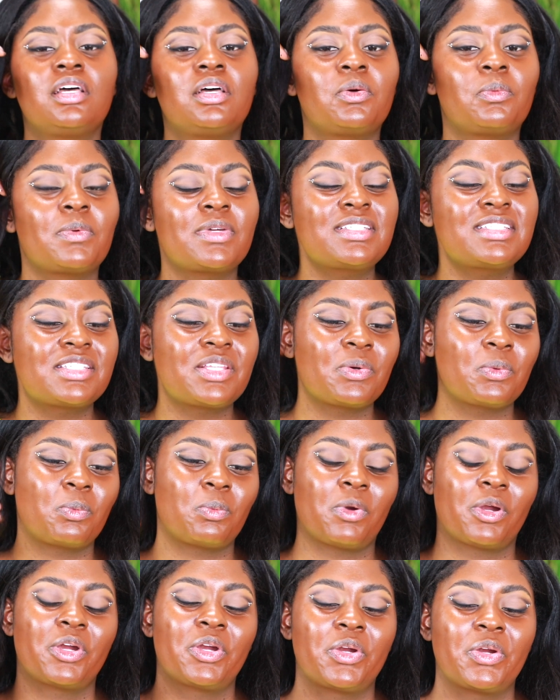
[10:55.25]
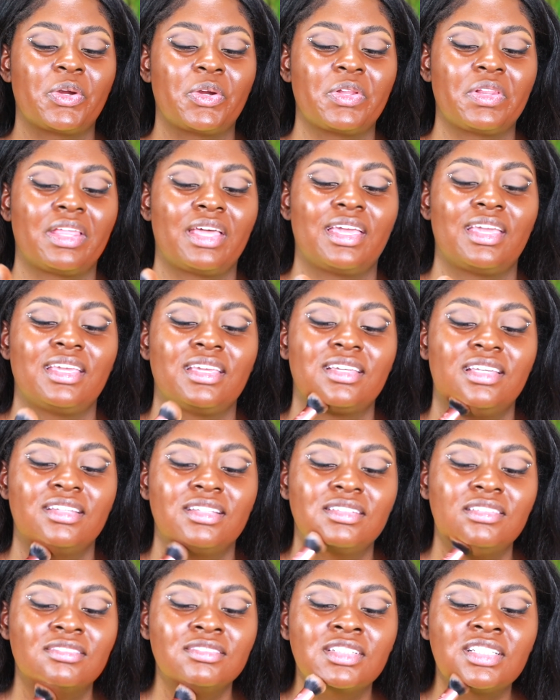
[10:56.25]
what's the word, like
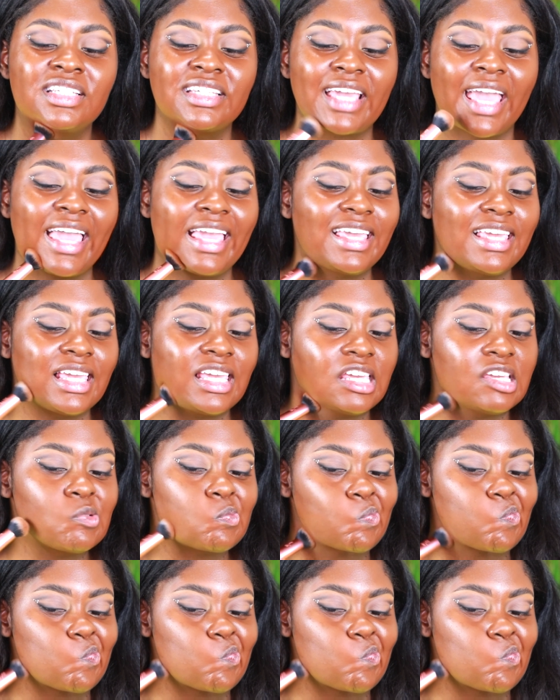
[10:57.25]
cakey.